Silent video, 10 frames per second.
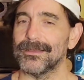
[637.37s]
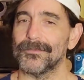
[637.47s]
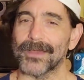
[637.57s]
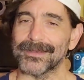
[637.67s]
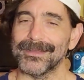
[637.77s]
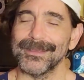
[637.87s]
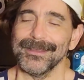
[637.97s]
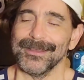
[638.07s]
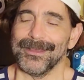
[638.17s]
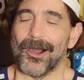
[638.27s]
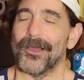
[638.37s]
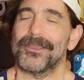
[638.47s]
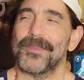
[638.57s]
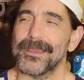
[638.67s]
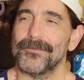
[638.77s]
Fine. All I
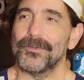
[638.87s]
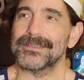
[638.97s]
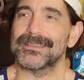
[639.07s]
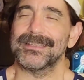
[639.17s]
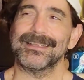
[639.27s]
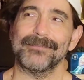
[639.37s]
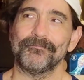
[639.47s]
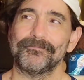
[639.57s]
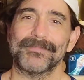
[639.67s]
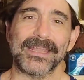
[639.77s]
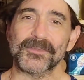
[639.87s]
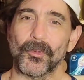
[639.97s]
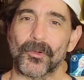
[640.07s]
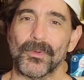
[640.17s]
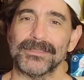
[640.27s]
could think of was
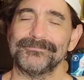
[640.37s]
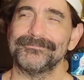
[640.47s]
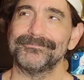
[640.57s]
Explora 1.